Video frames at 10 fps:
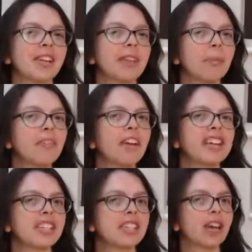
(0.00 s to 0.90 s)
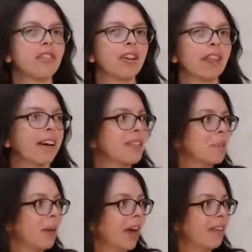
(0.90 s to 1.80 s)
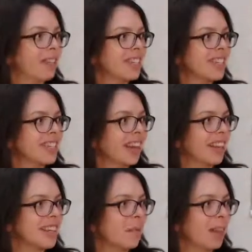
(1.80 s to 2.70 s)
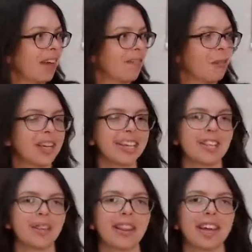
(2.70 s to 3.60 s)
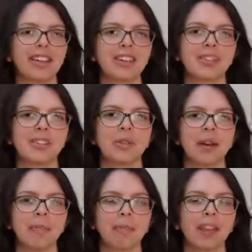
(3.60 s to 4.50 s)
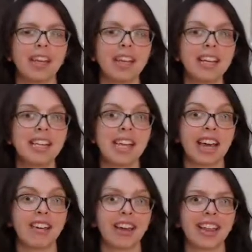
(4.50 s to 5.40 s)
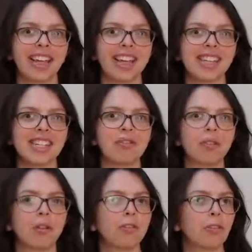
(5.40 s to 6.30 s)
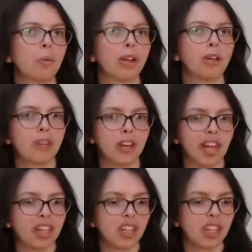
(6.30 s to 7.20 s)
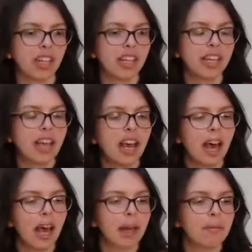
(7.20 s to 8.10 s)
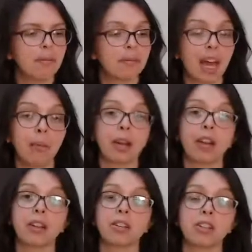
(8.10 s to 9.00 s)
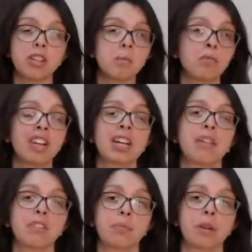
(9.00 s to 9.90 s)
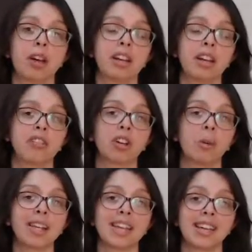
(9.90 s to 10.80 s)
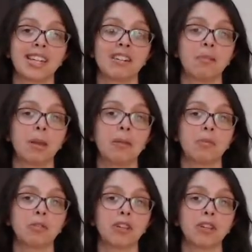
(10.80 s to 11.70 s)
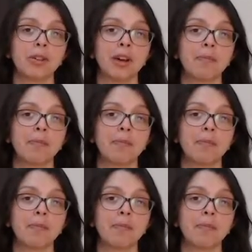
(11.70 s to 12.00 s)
So I think we've raised just over £1,000 this month, haven't we? So thank you to Sarah, I think it is, for a one-off donation. Yeah, and I'd just really love to put in a request actually to people to